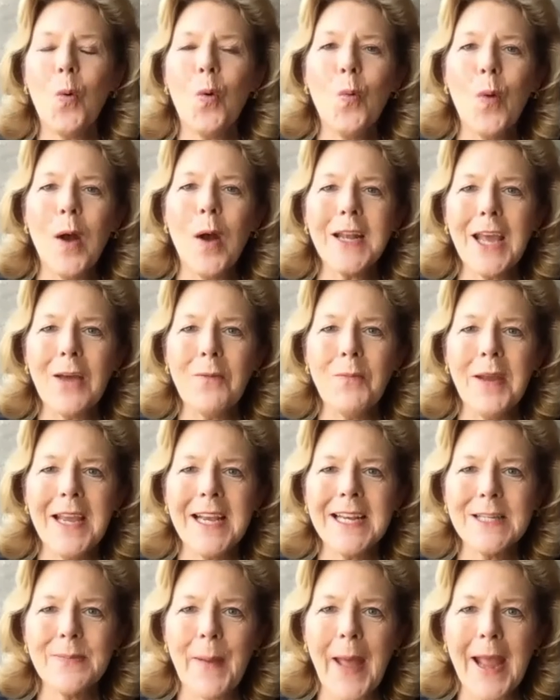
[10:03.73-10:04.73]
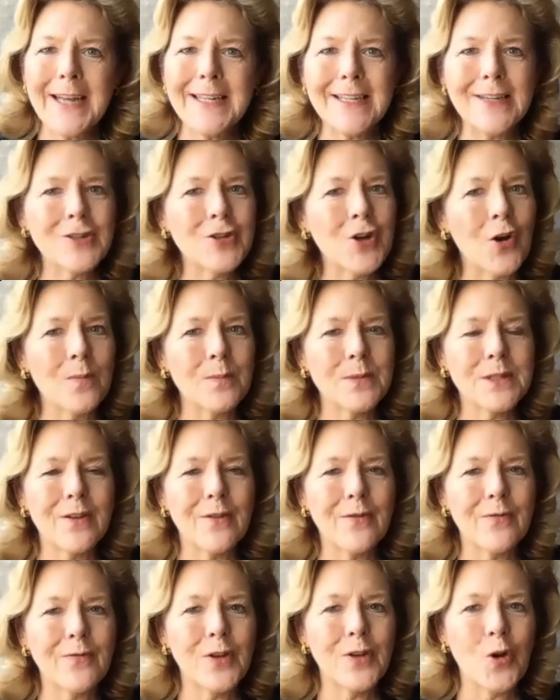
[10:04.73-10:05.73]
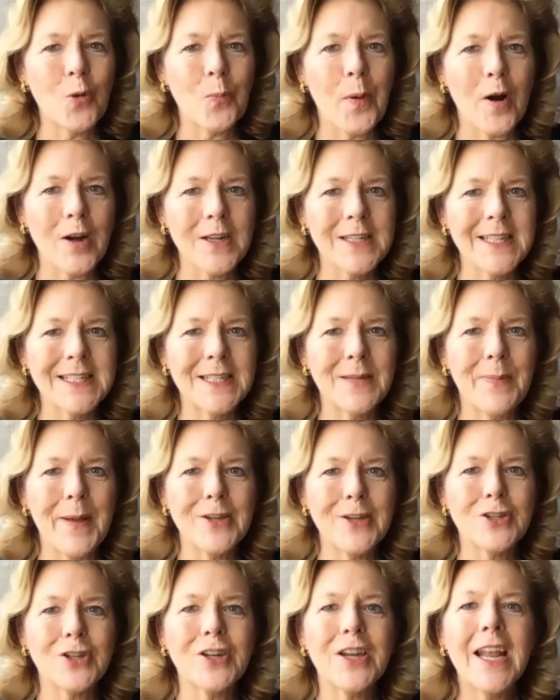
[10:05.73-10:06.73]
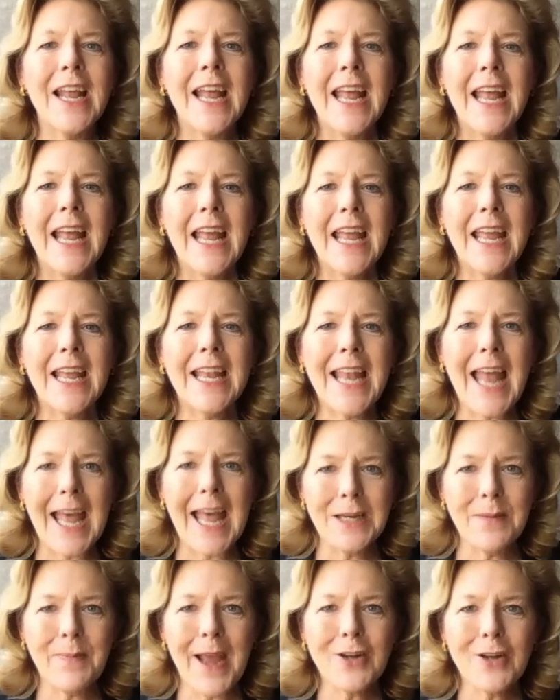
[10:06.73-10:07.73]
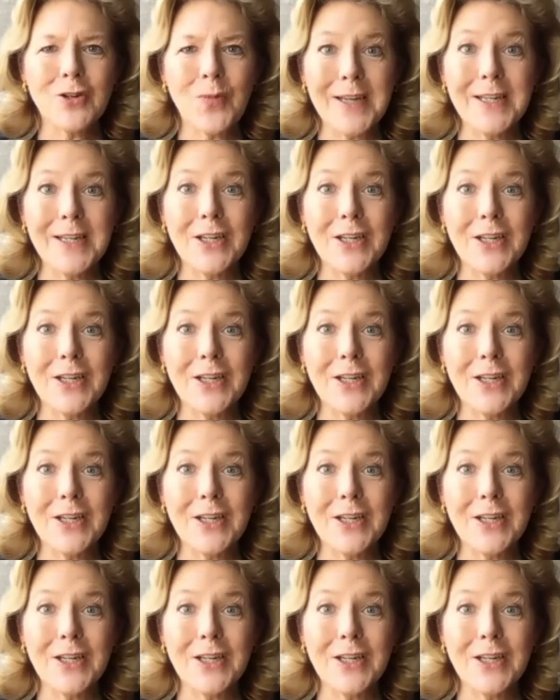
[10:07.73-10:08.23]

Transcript: what can we expect in terms of your participation in ADIPEC? Well, as,